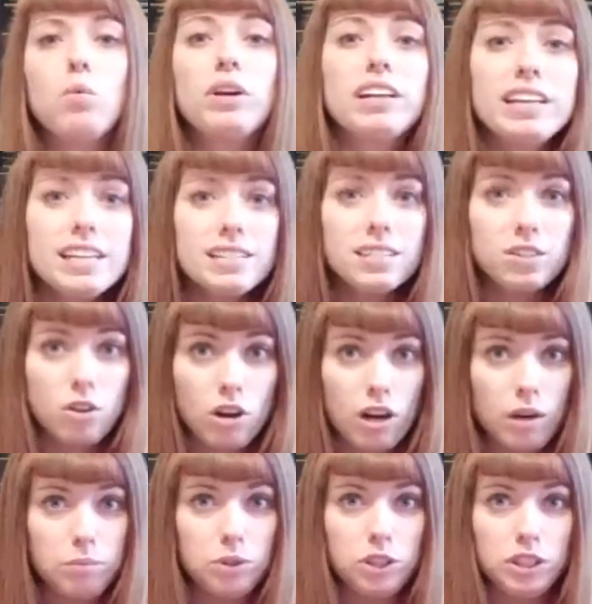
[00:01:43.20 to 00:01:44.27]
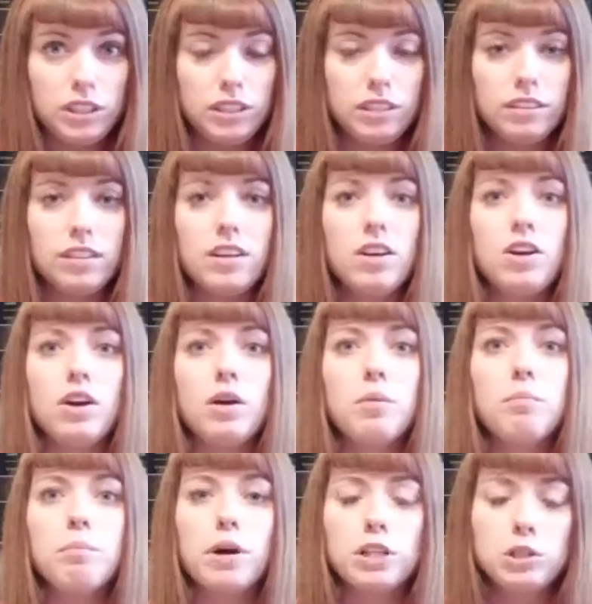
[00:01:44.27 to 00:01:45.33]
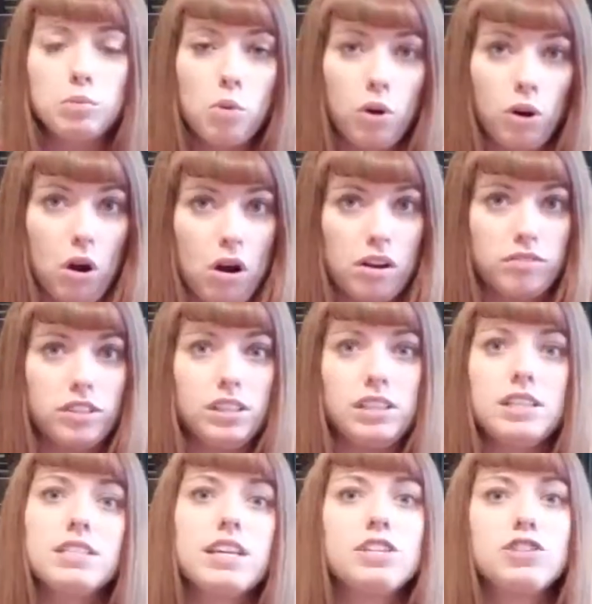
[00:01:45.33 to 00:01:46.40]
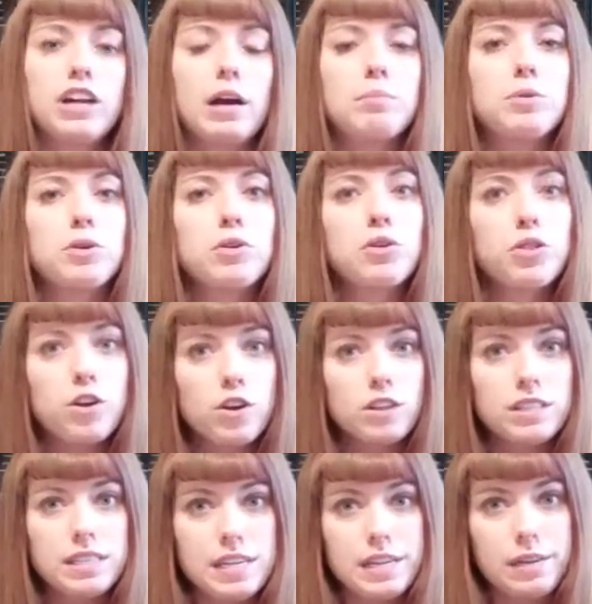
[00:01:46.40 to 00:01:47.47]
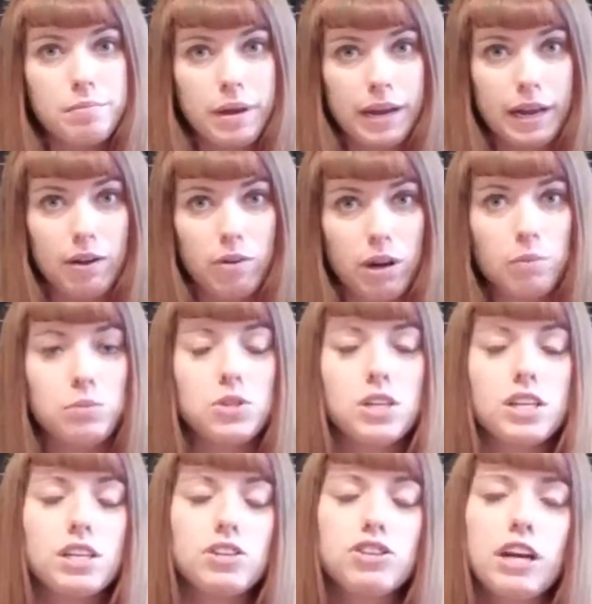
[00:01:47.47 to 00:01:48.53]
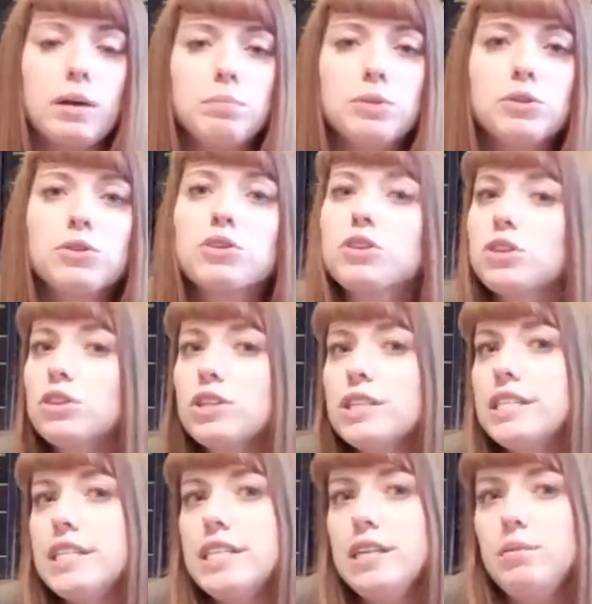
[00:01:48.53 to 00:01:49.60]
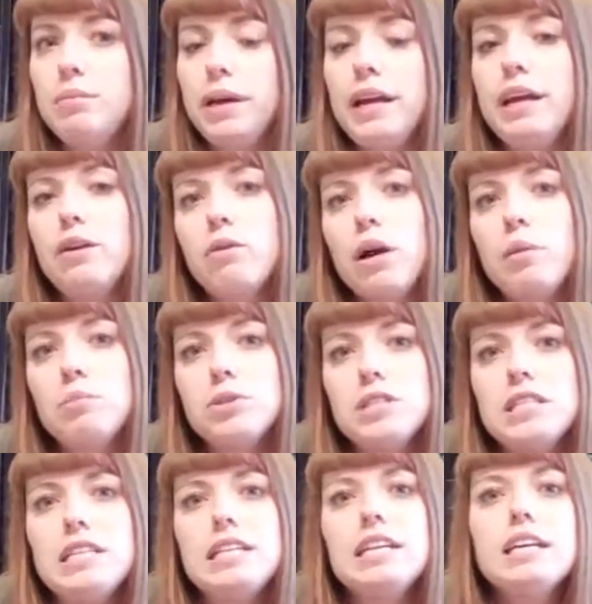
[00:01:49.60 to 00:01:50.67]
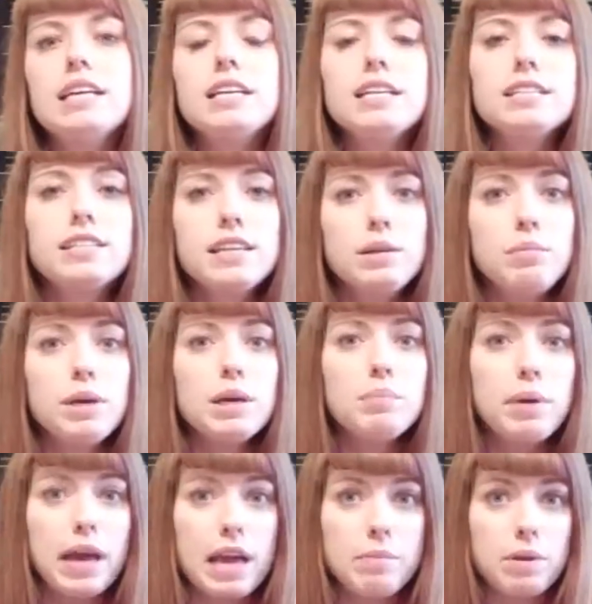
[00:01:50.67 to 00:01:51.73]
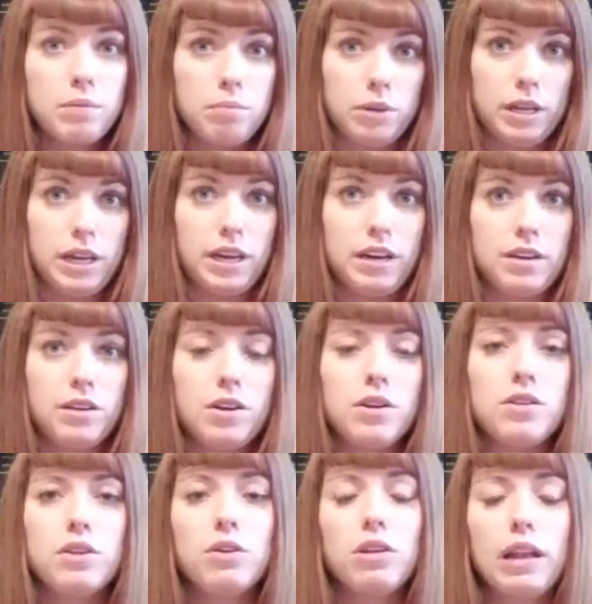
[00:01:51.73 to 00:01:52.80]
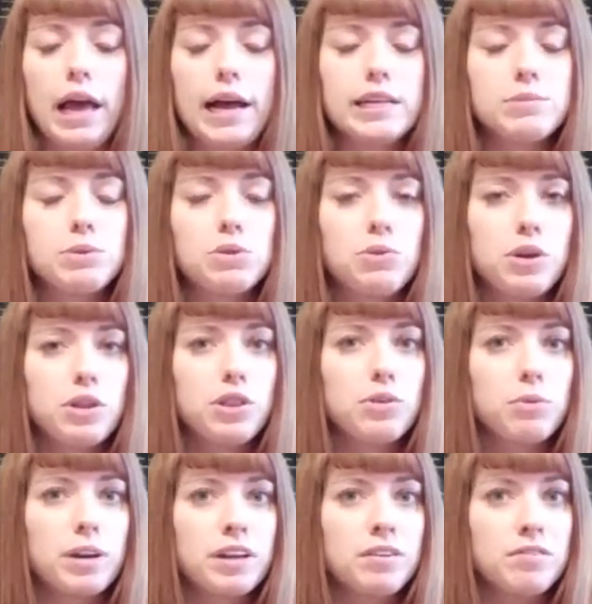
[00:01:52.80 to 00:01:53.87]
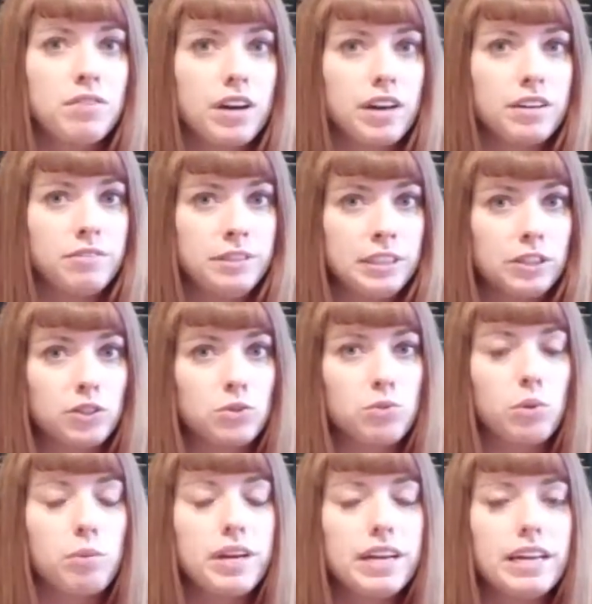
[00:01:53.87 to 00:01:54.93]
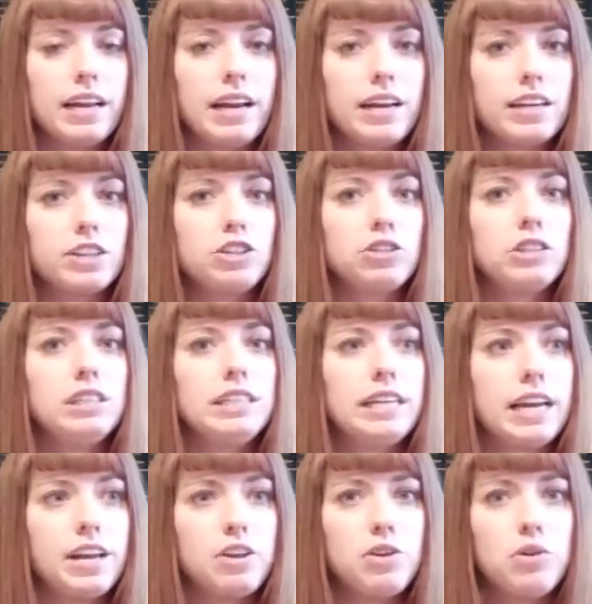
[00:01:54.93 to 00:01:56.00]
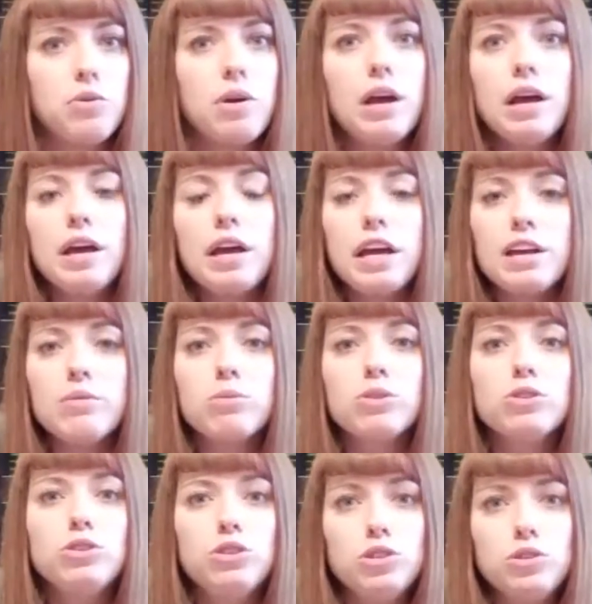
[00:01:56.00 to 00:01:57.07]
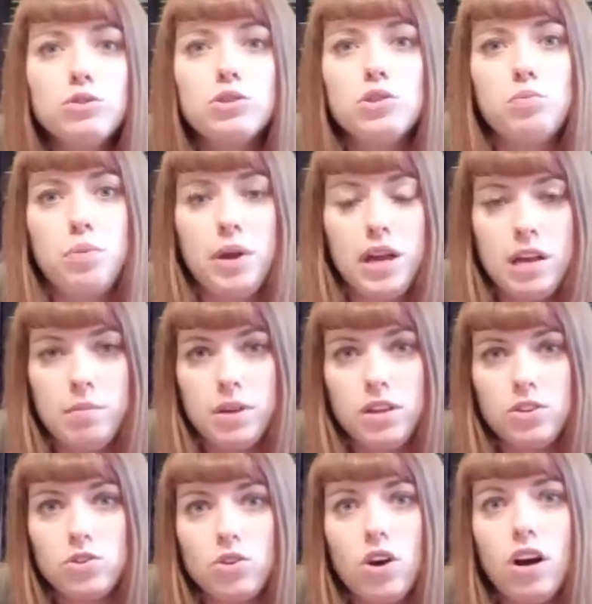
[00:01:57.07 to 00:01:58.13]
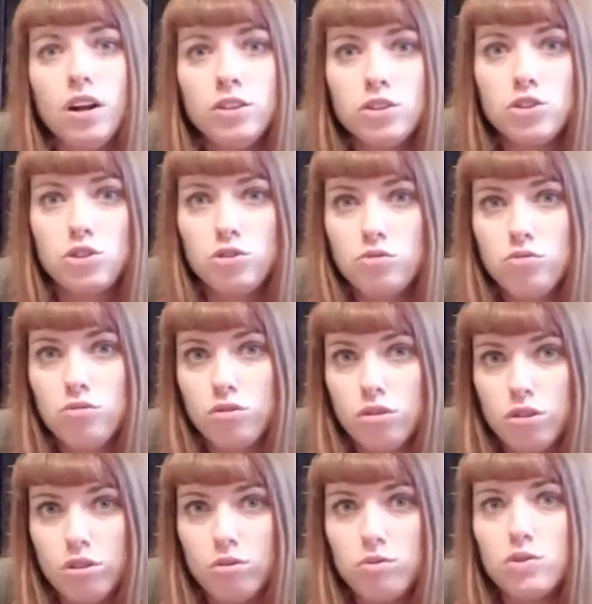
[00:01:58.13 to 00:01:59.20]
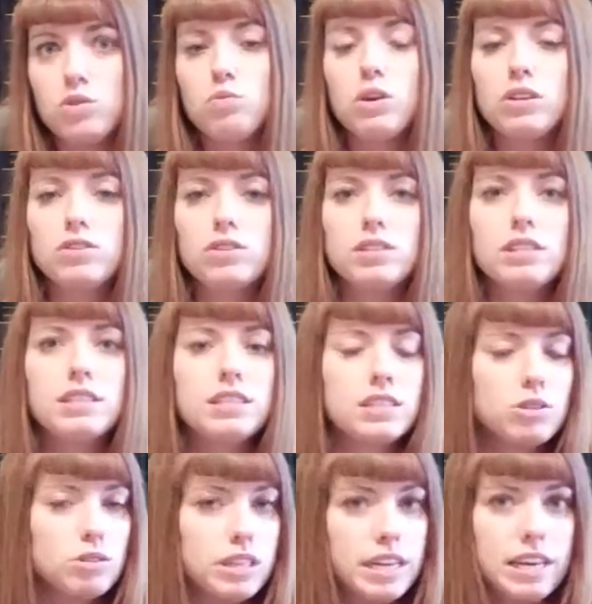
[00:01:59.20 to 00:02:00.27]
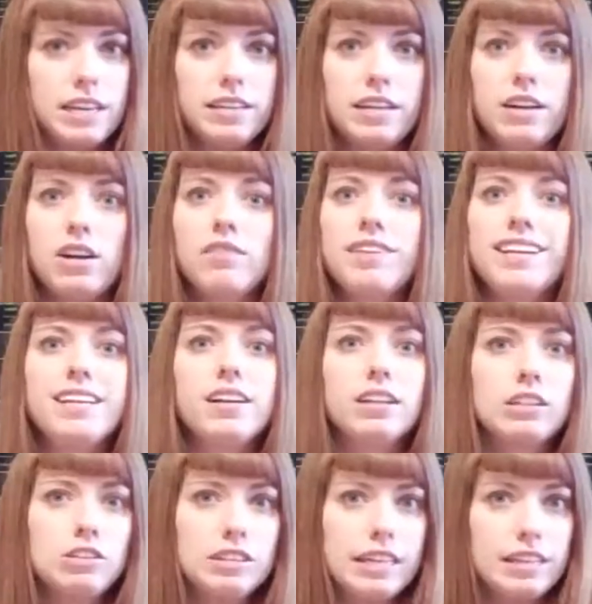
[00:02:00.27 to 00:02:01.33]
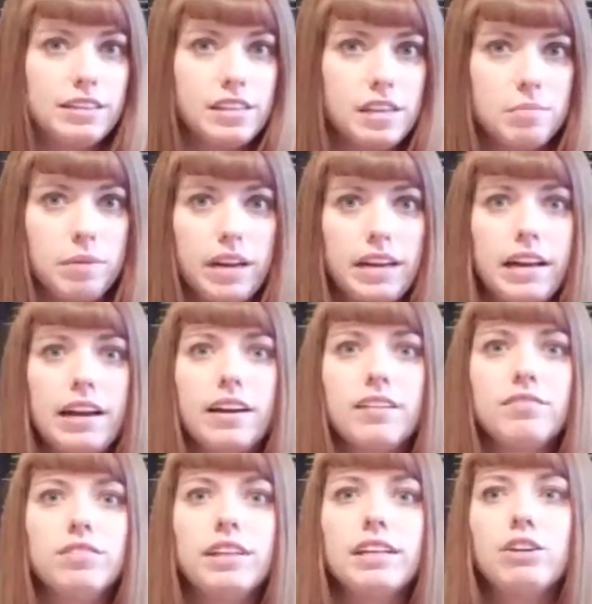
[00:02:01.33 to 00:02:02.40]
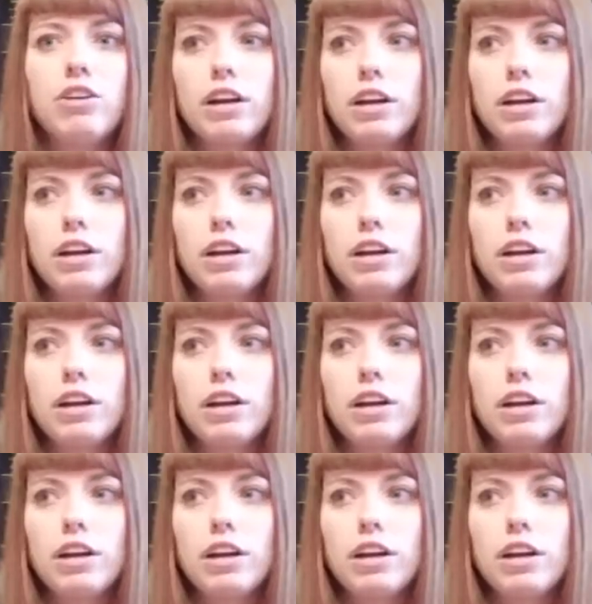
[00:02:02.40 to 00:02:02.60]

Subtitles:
What is an option much more often is a Chapter 13 bankruptcy. And a Chapter 13 bankruptcy is going to be a payment plan that'll last between 3 and 5 years, where we can actually get you a reduced payment on the student loans while still taking care of any other debt that you might have, like